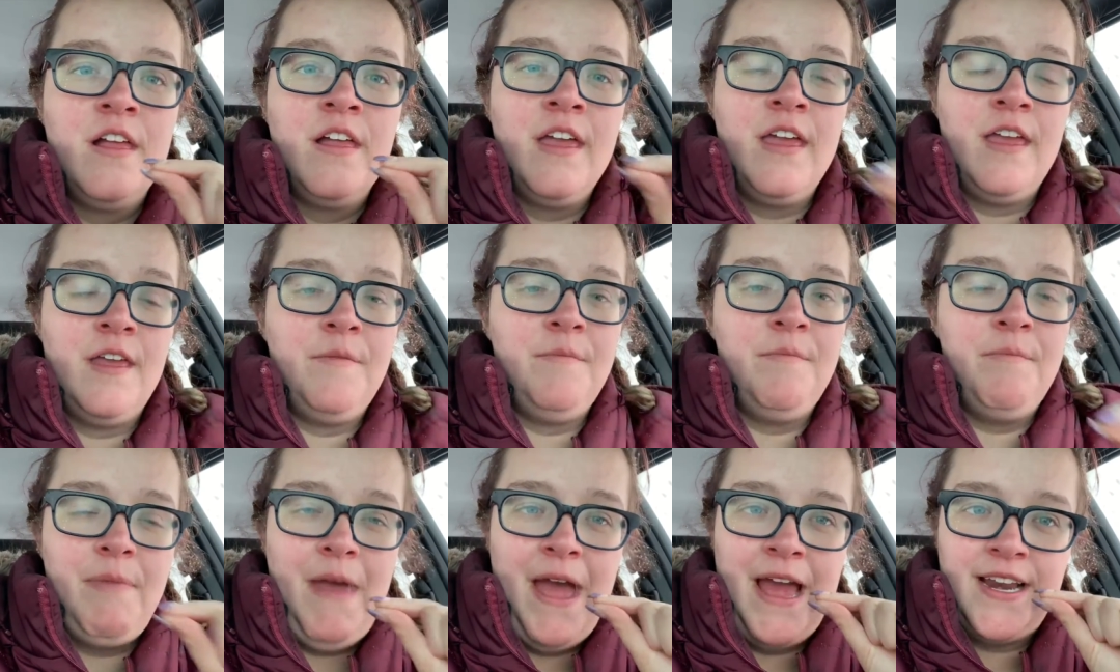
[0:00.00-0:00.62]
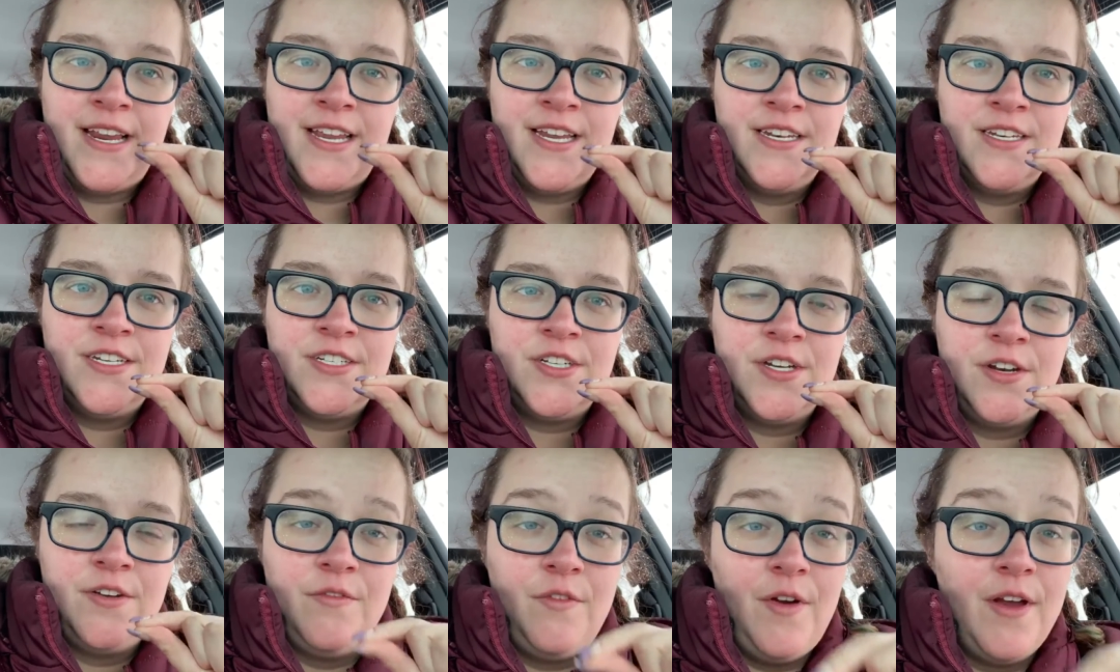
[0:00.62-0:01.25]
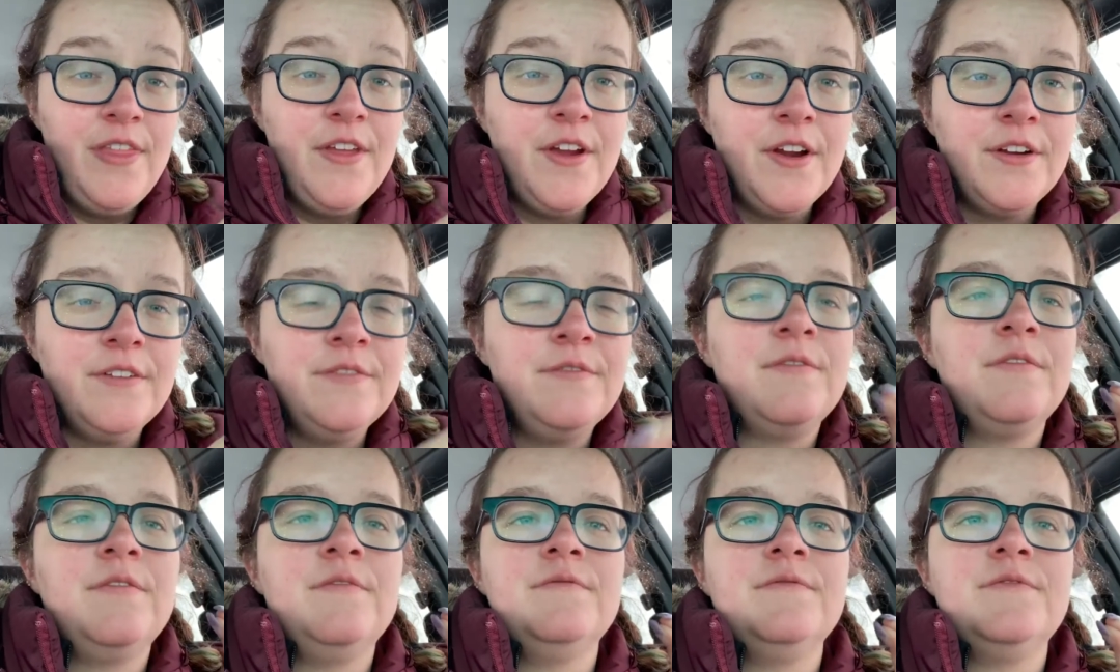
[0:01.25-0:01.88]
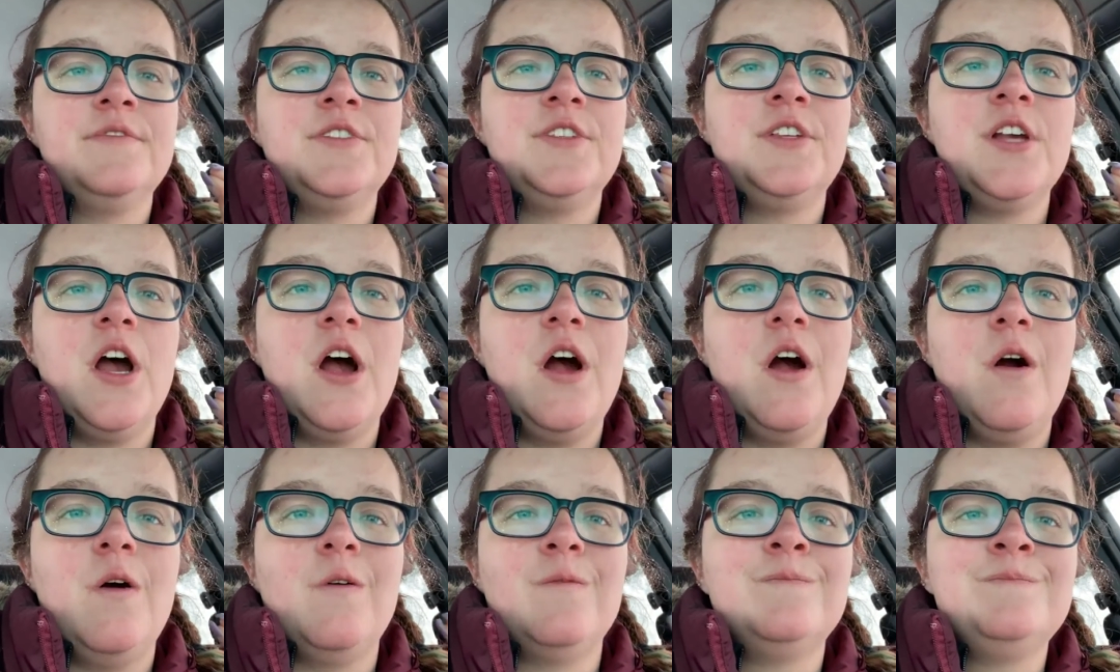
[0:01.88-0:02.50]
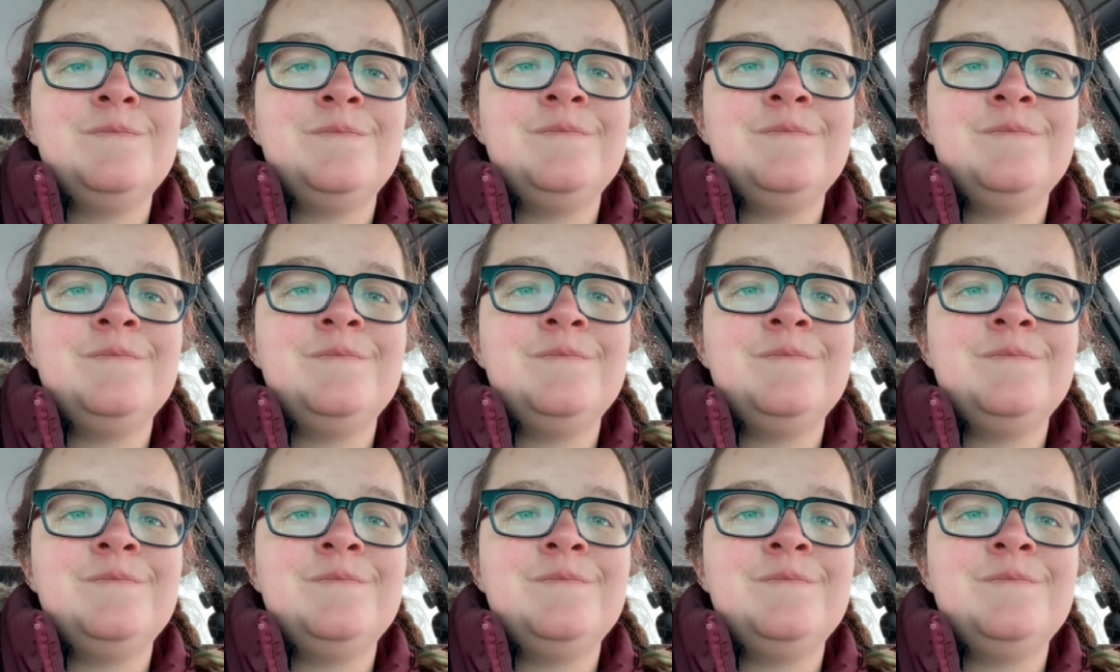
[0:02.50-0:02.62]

in bad condition of weather. So